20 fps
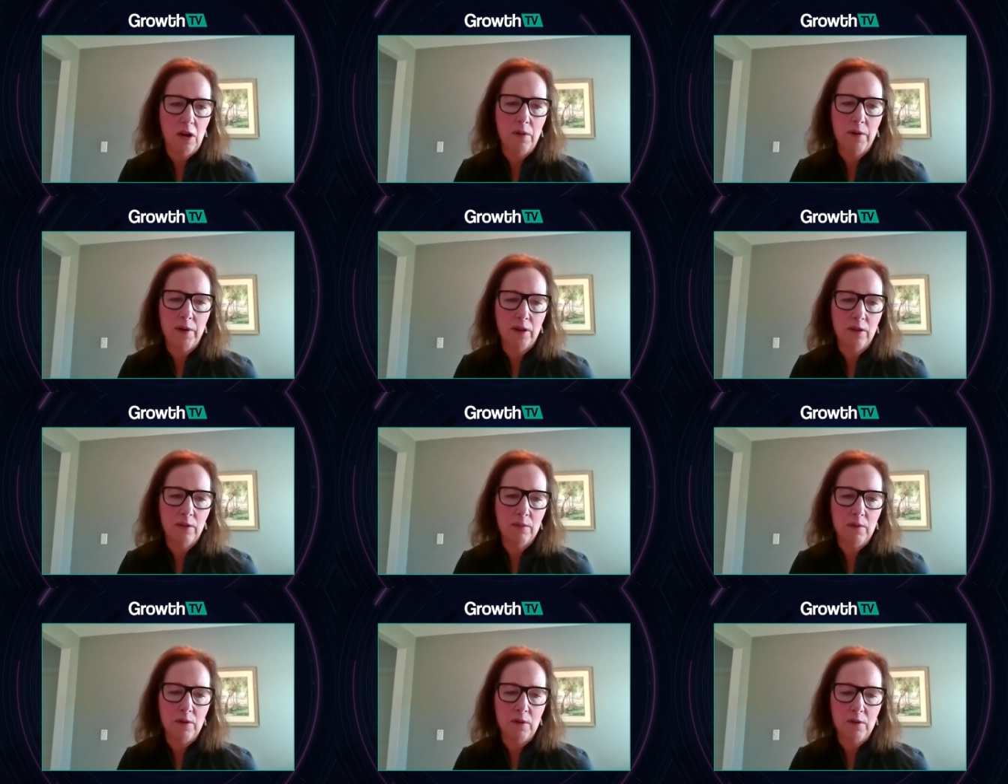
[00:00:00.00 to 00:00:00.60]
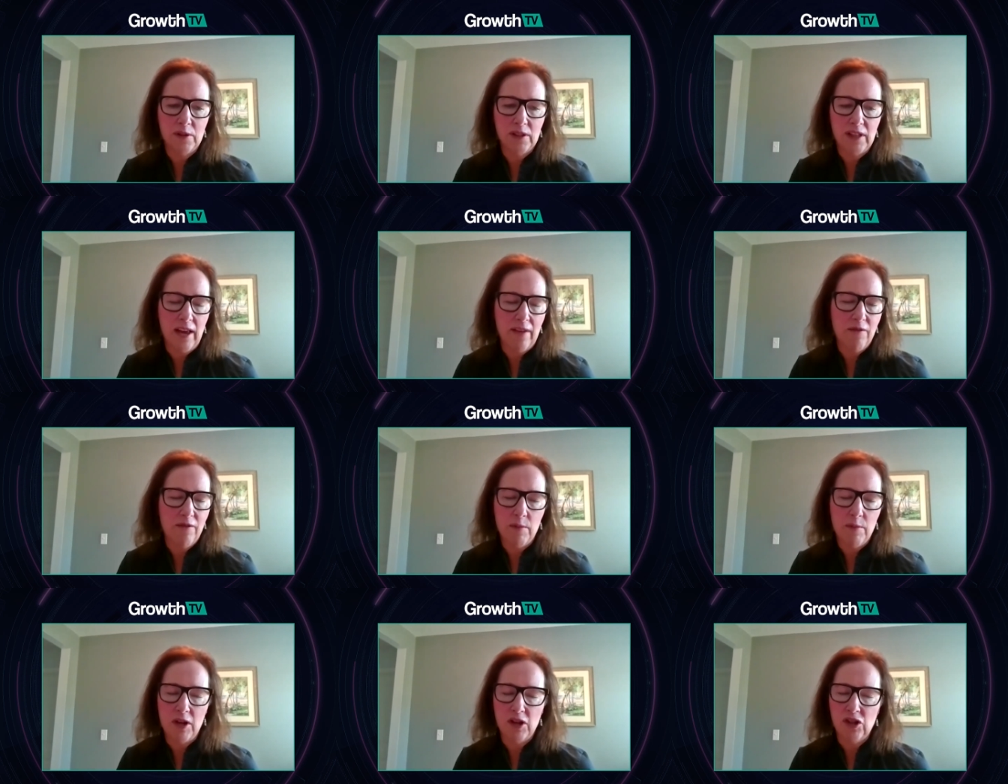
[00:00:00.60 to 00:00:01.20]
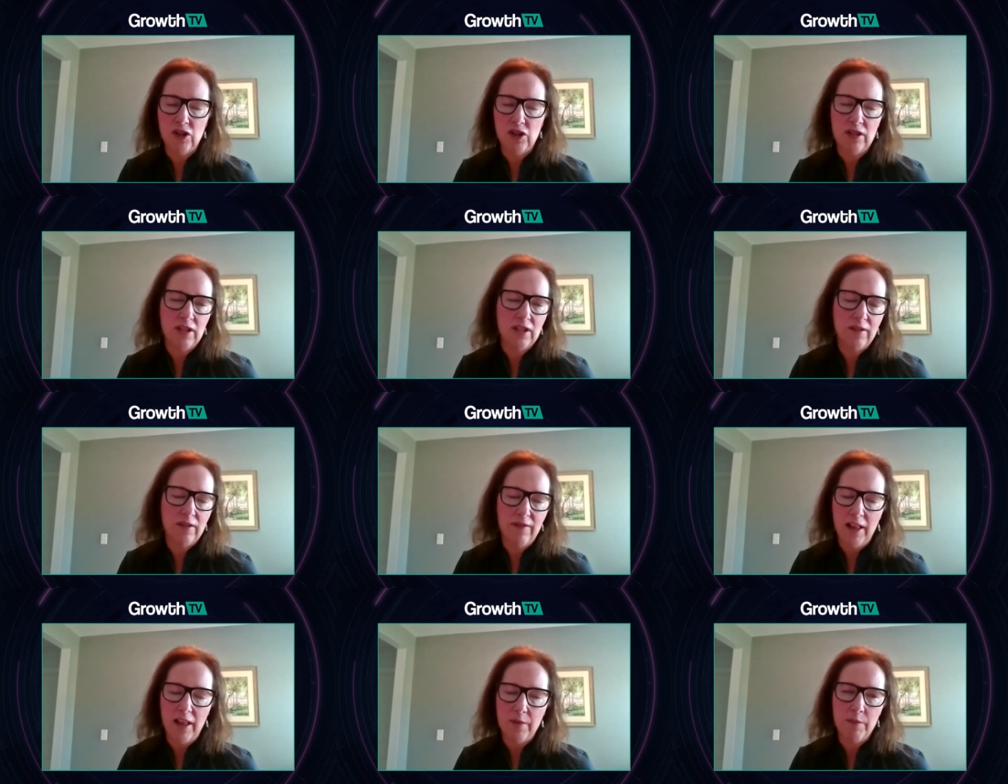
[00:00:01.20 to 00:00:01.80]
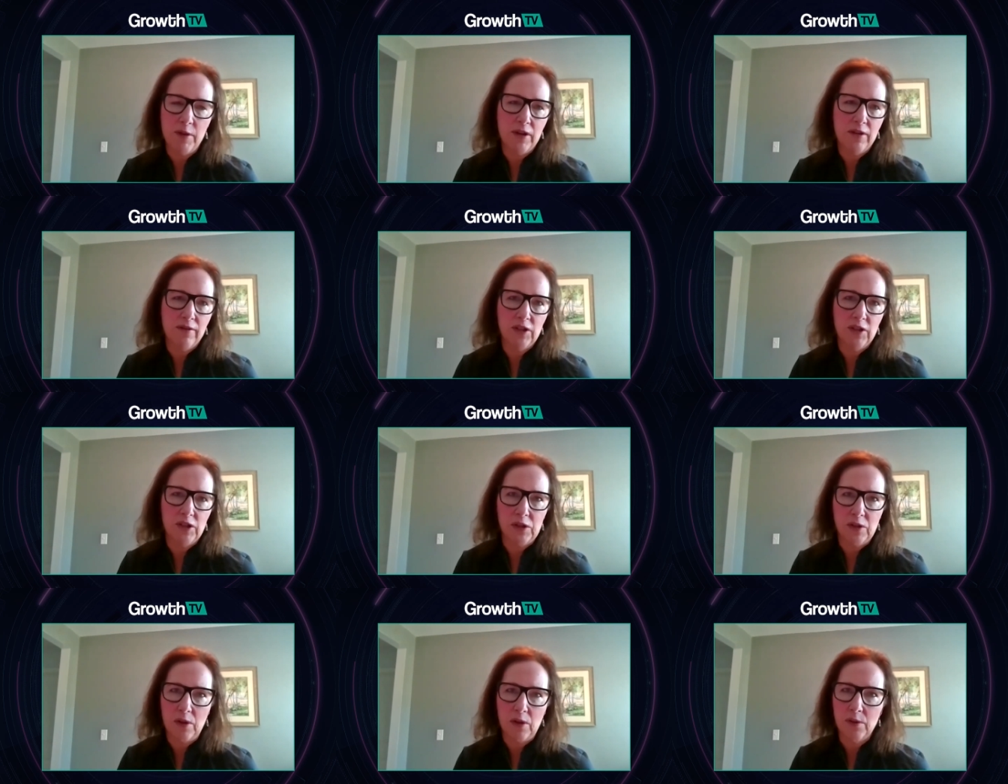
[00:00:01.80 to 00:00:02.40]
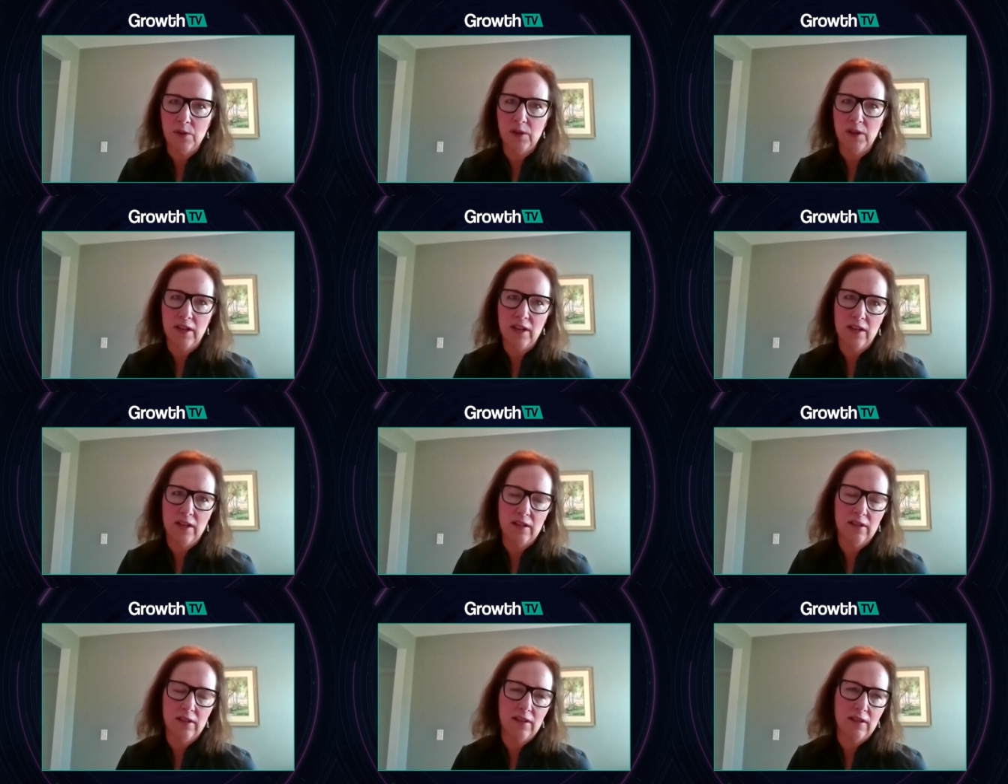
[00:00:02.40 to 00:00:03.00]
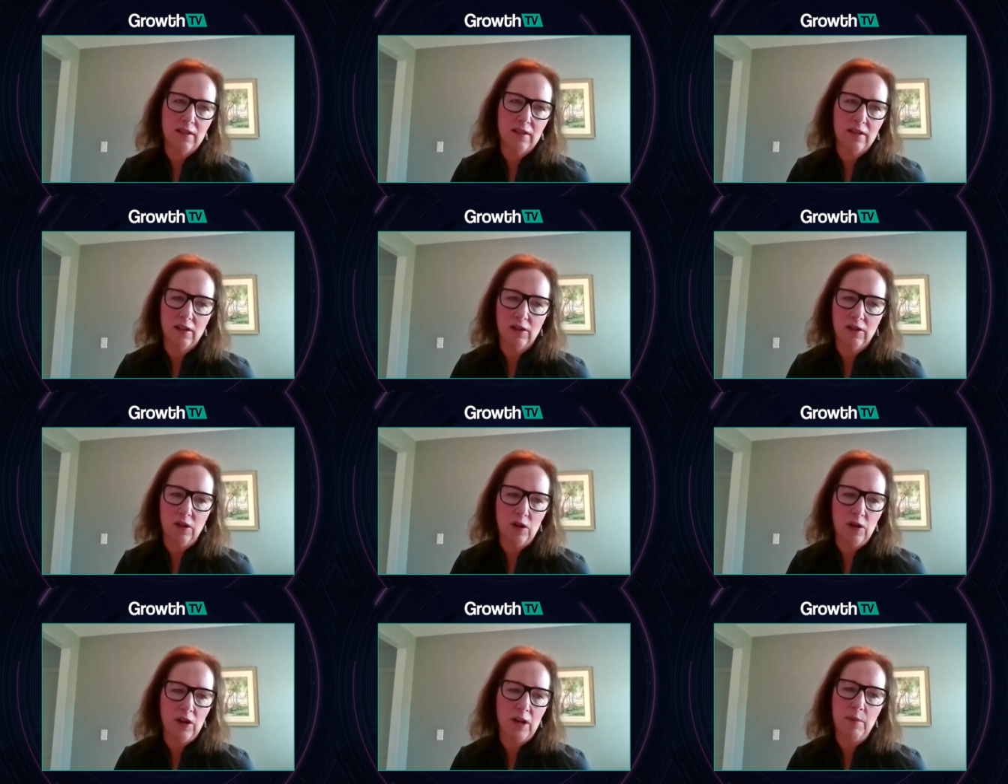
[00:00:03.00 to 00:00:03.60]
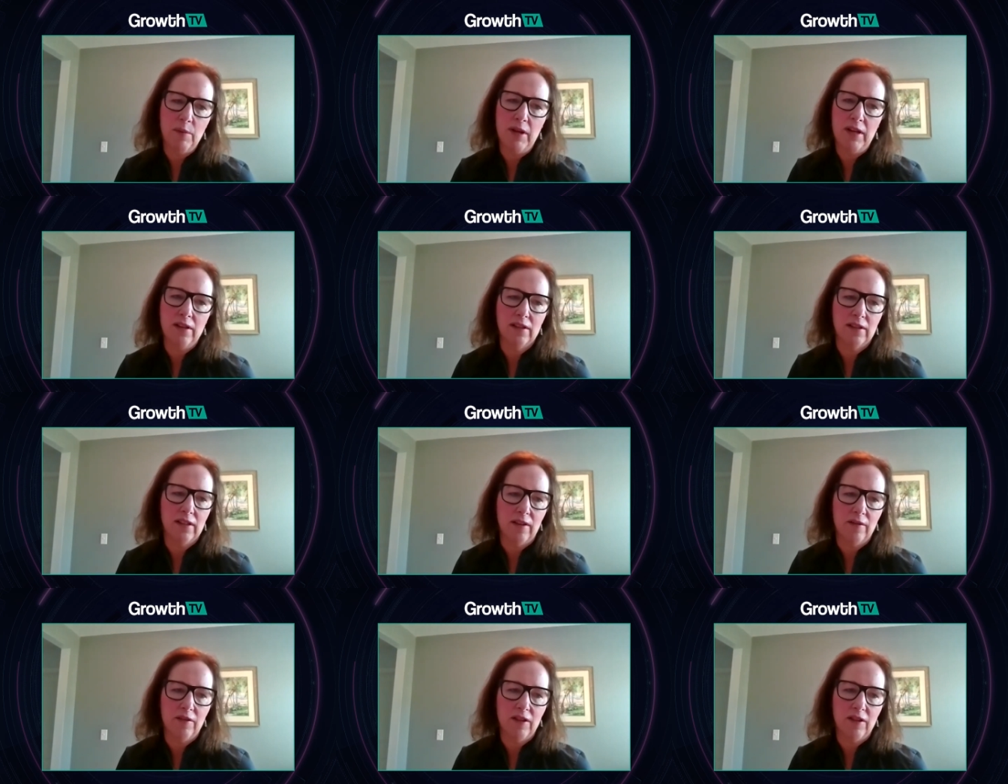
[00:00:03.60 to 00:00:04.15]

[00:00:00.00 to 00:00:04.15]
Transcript: going through, as Kevin mentioned, the development of your associates, the learning piece, and